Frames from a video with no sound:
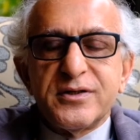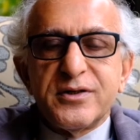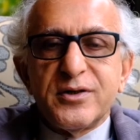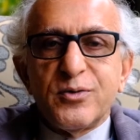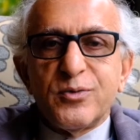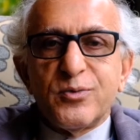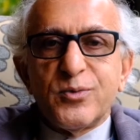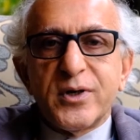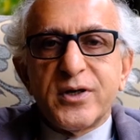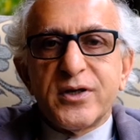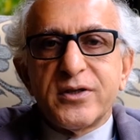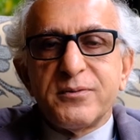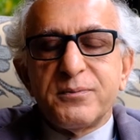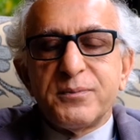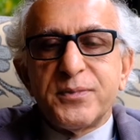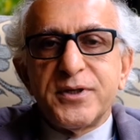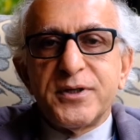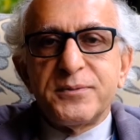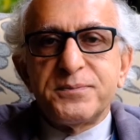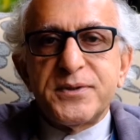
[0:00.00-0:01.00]
what are the
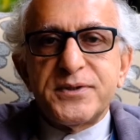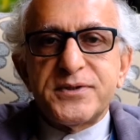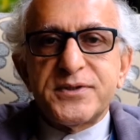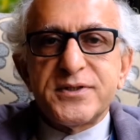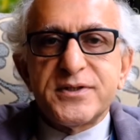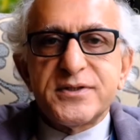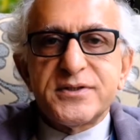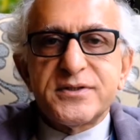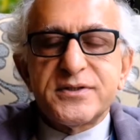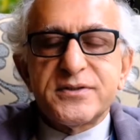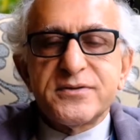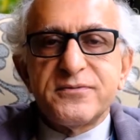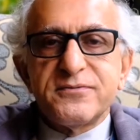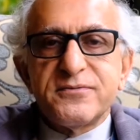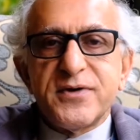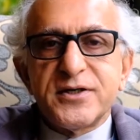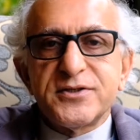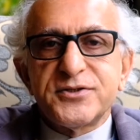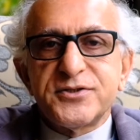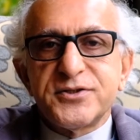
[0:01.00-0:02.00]
purposes,
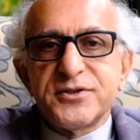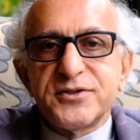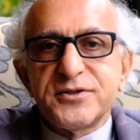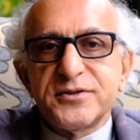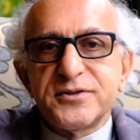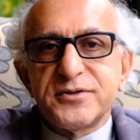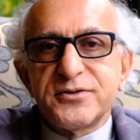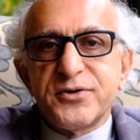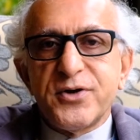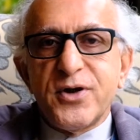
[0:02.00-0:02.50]
functions,